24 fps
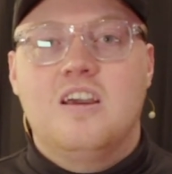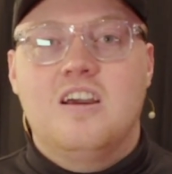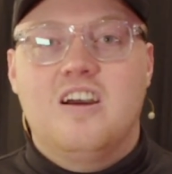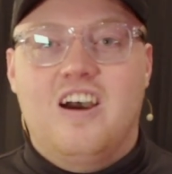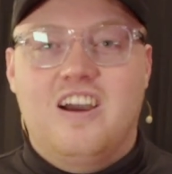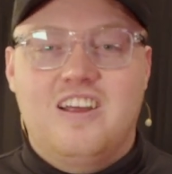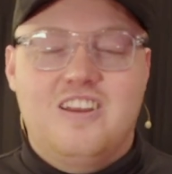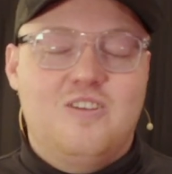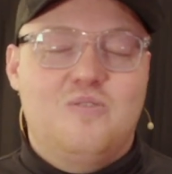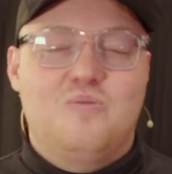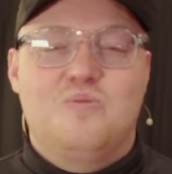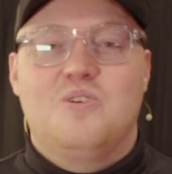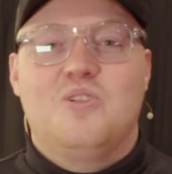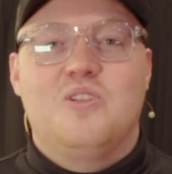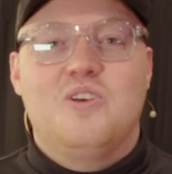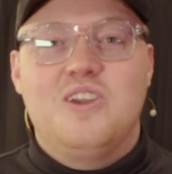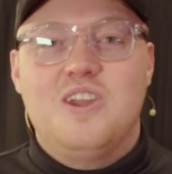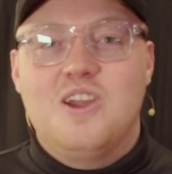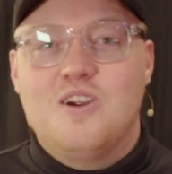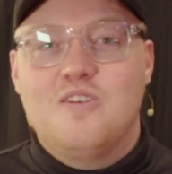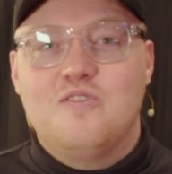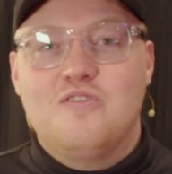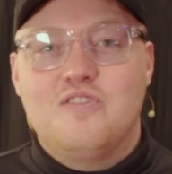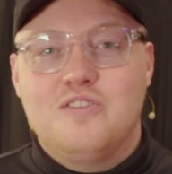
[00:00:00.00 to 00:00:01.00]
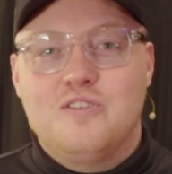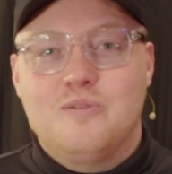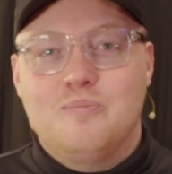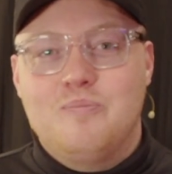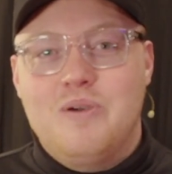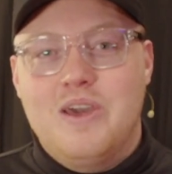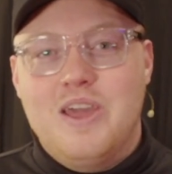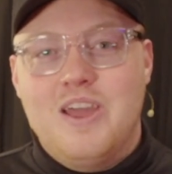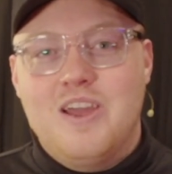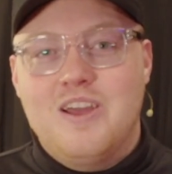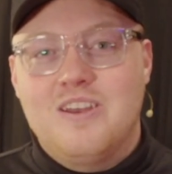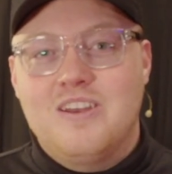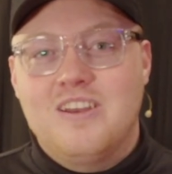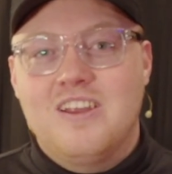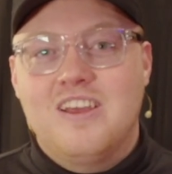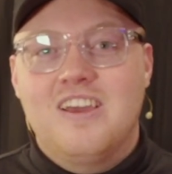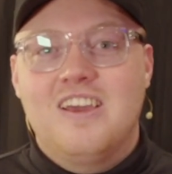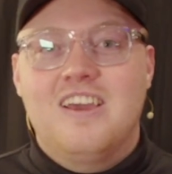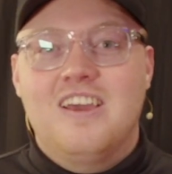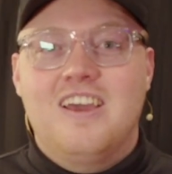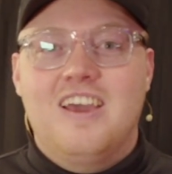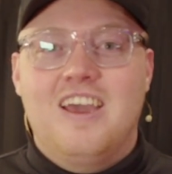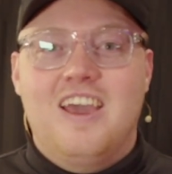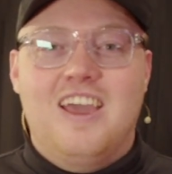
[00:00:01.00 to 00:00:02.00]
I didn't really care for the band,
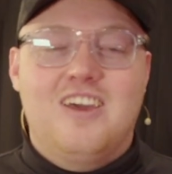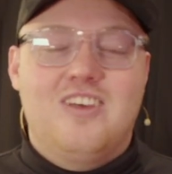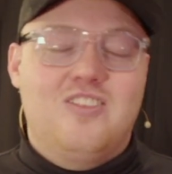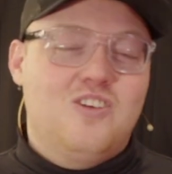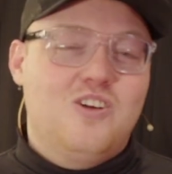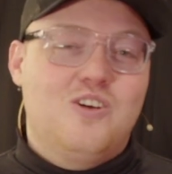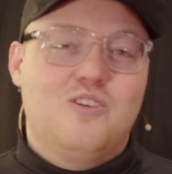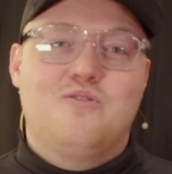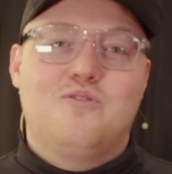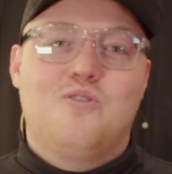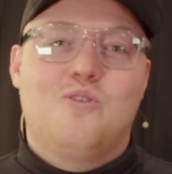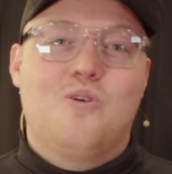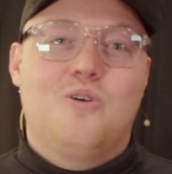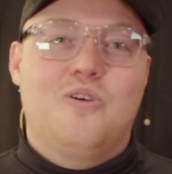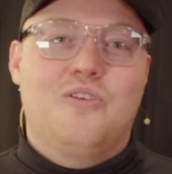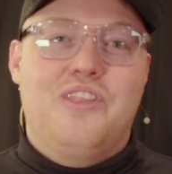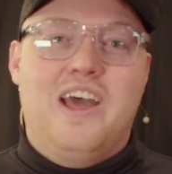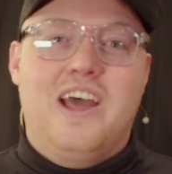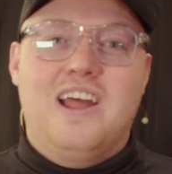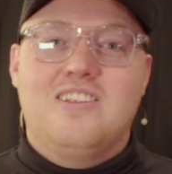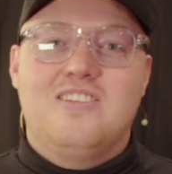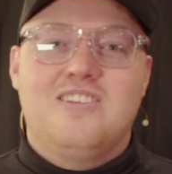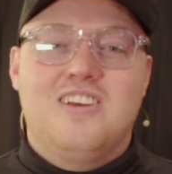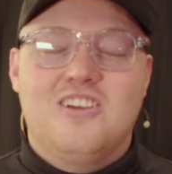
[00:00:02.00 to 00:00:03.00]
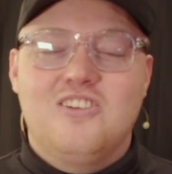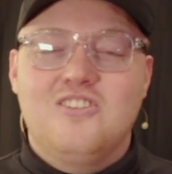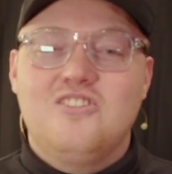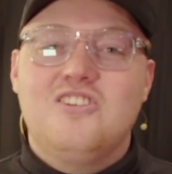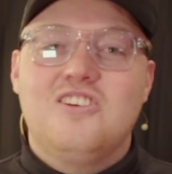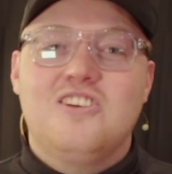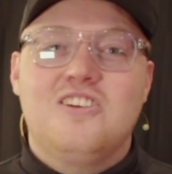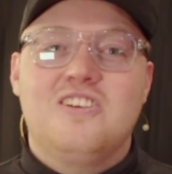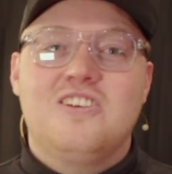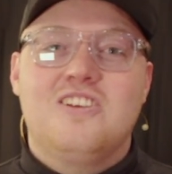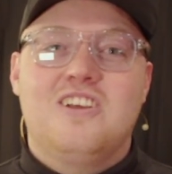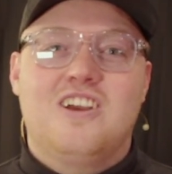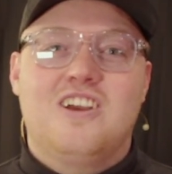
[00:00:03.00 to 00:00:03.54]
And therefore, that tension